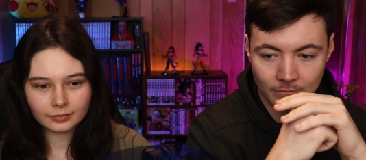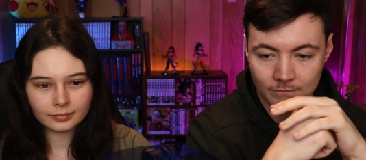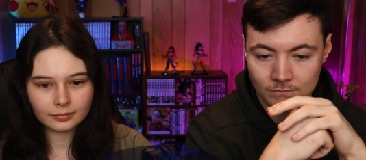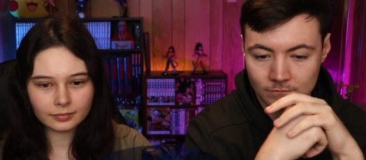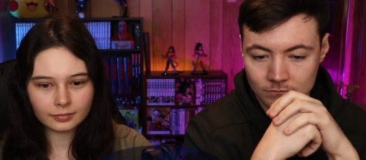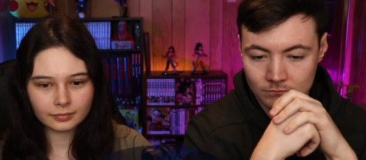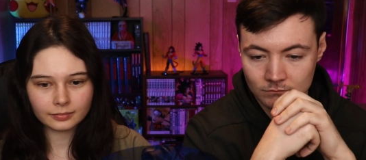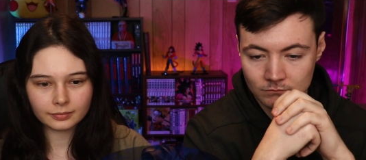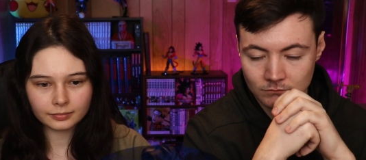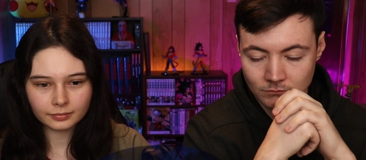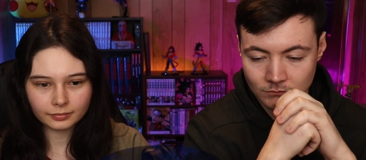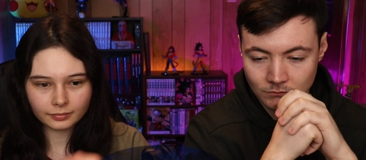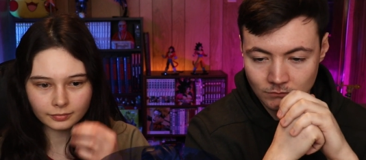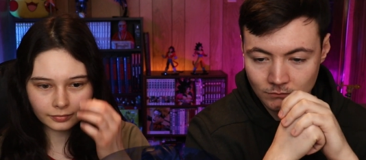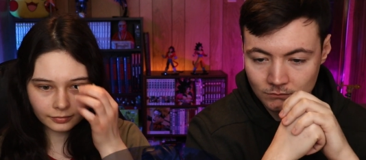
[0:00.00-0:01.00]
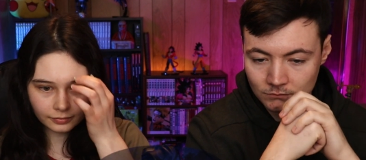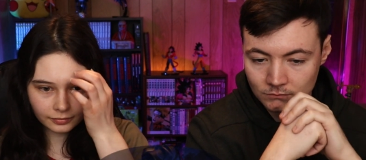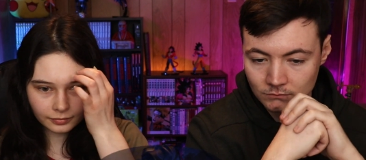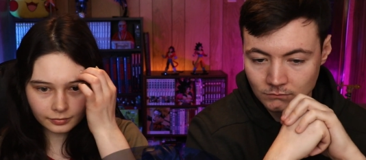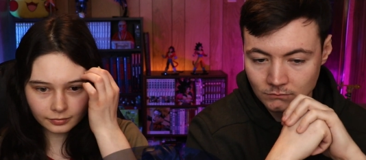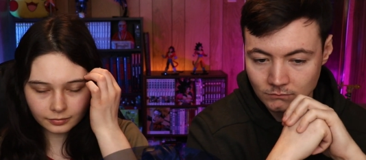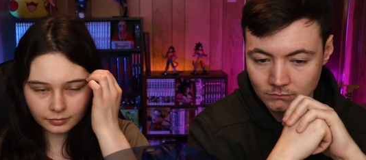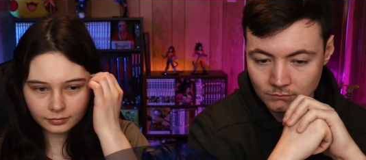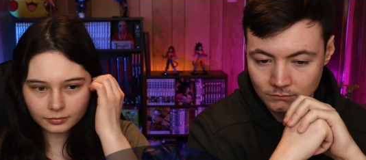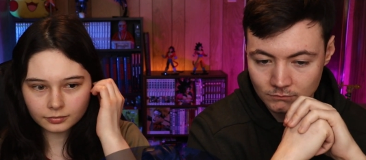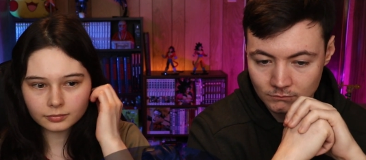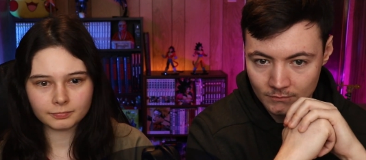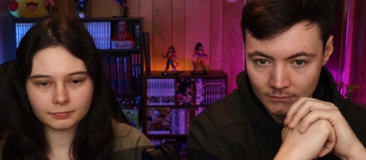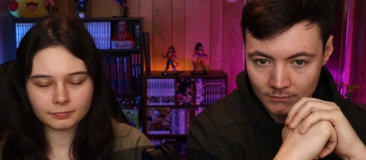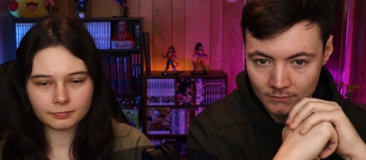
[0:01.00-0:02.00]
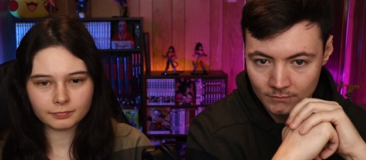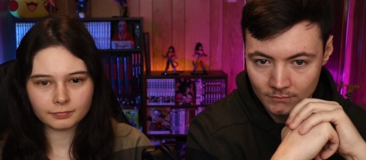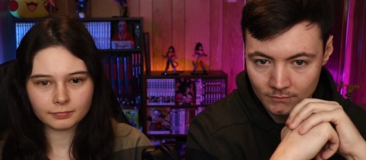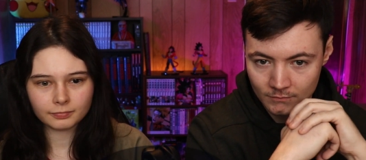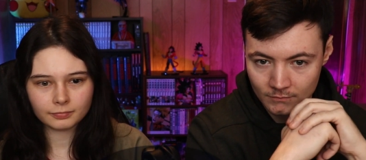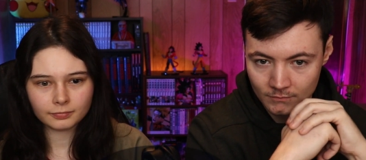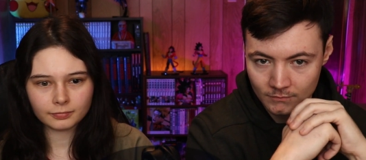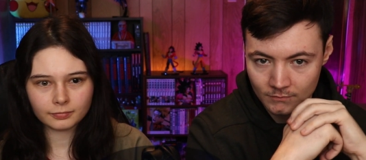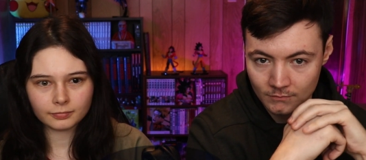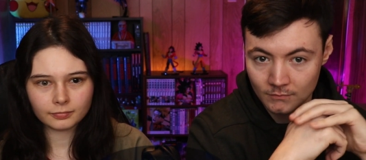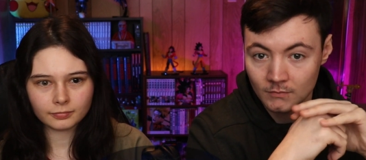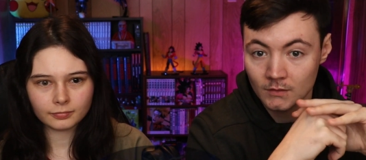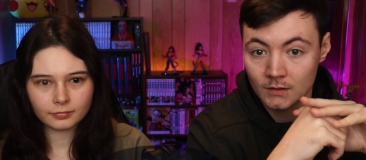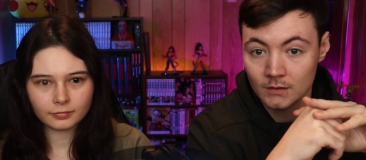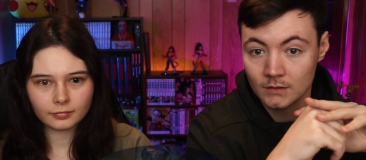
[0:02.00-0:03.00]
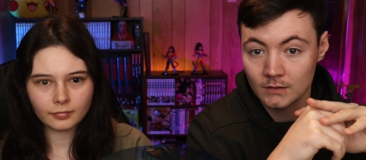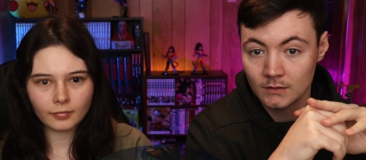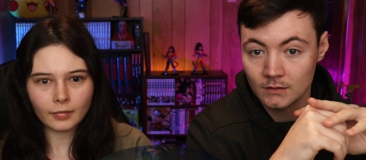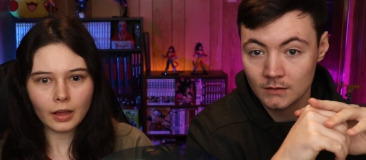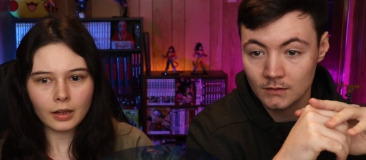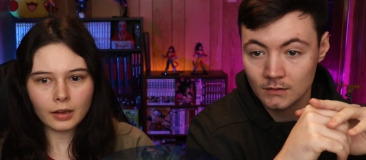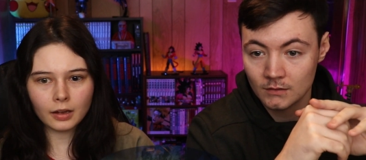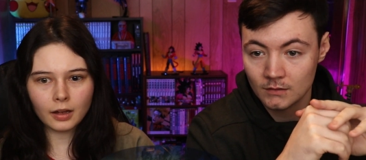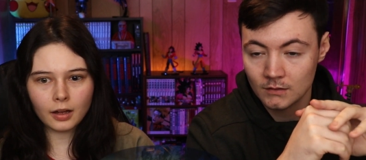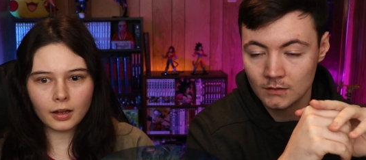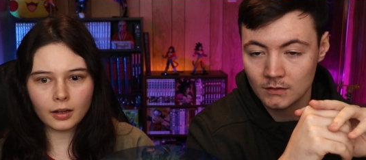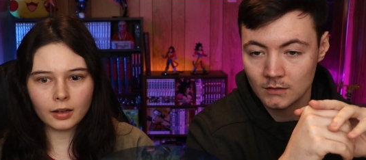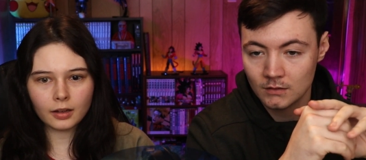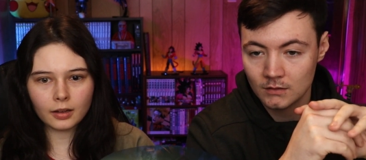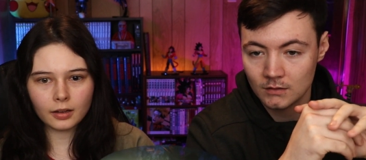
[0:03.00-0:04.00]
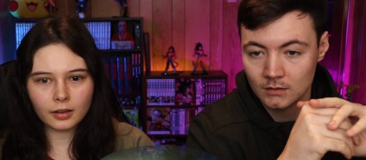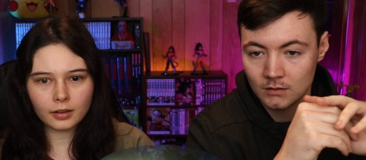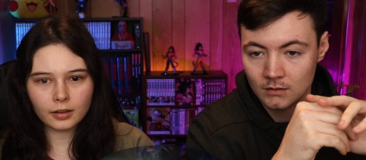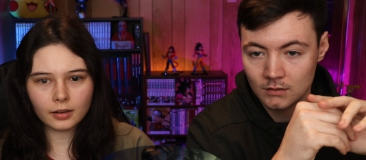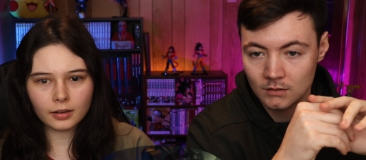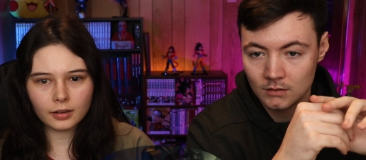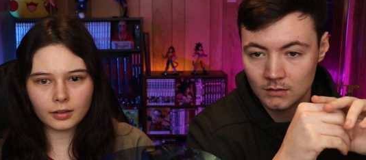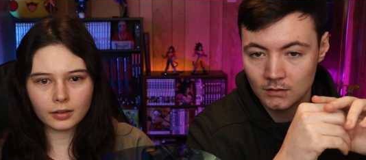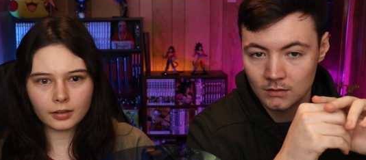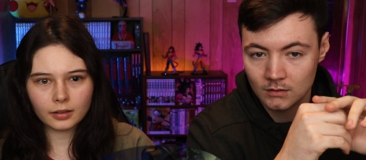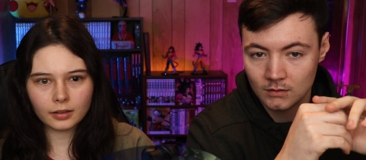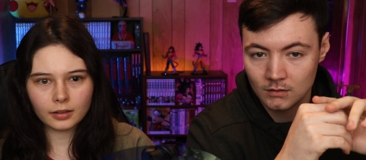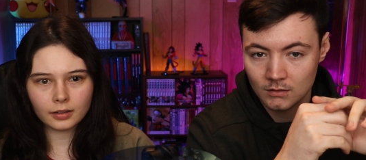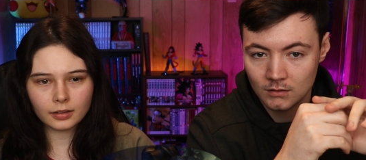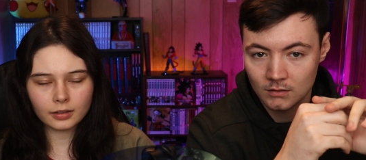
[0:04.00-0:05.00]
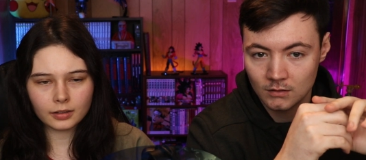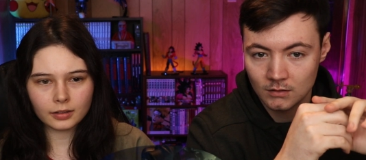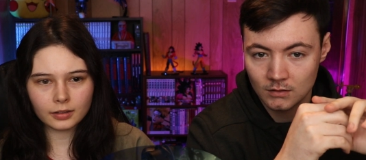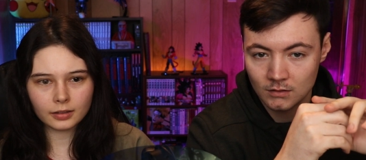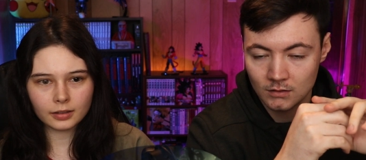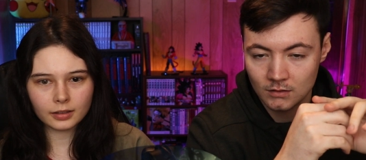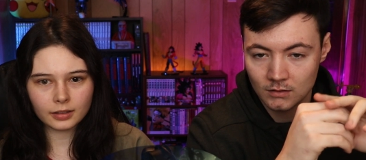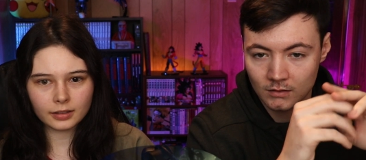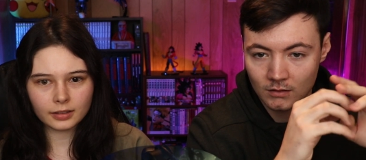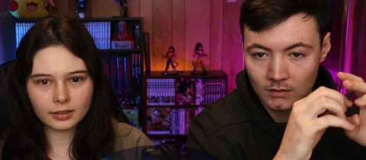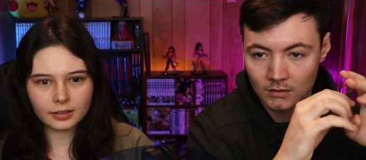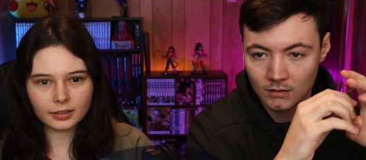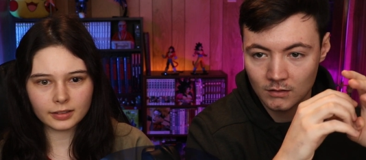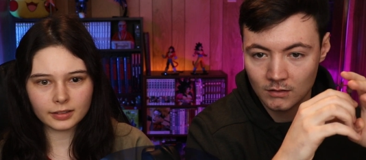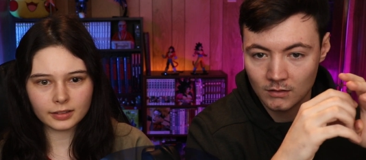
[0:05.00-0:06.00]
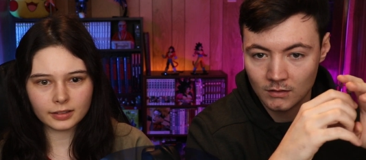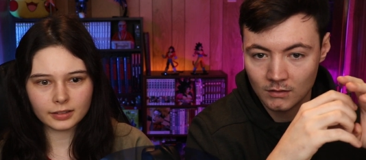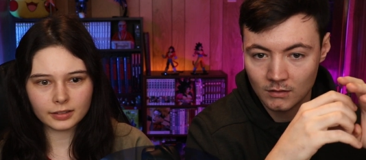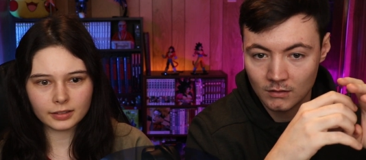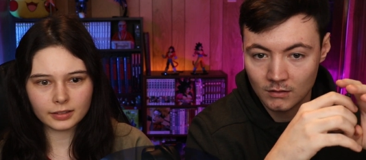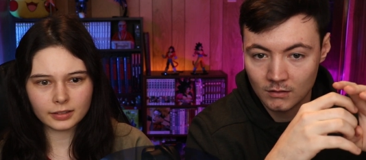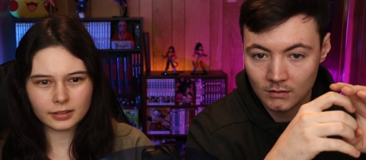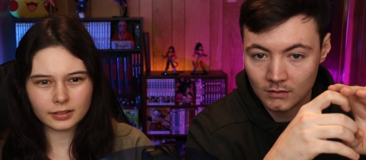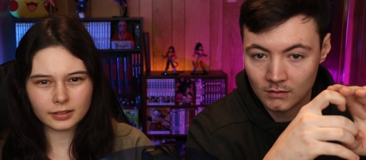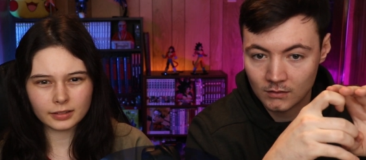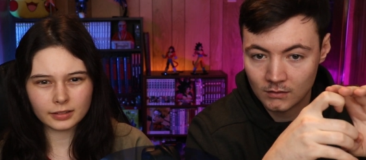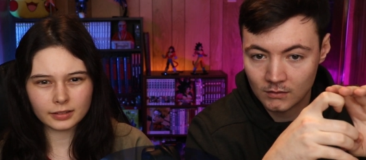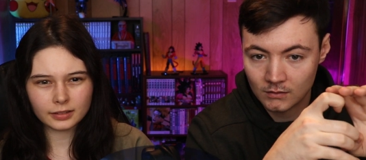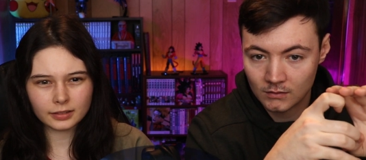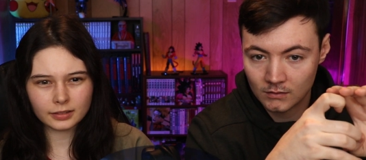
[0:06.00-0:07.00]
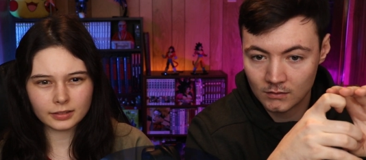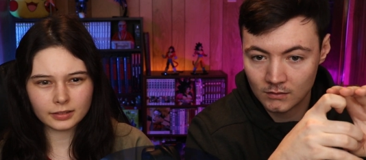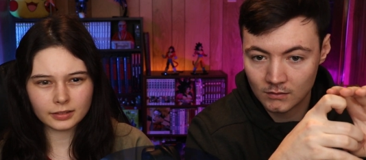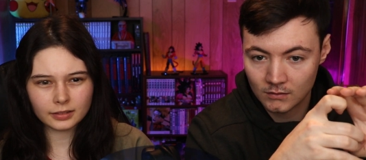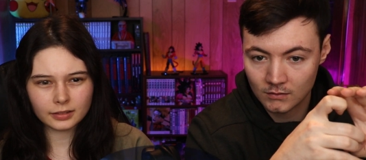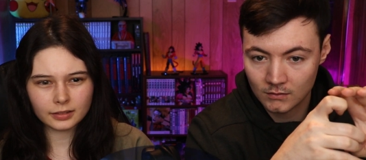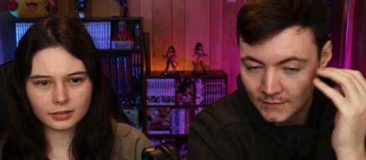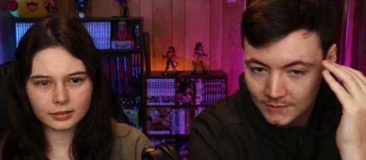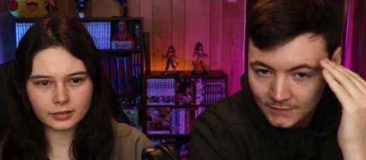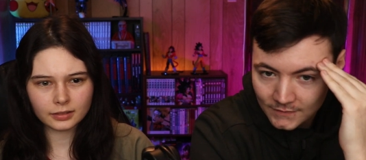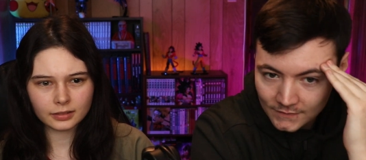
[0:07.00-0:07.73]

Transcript: (silence)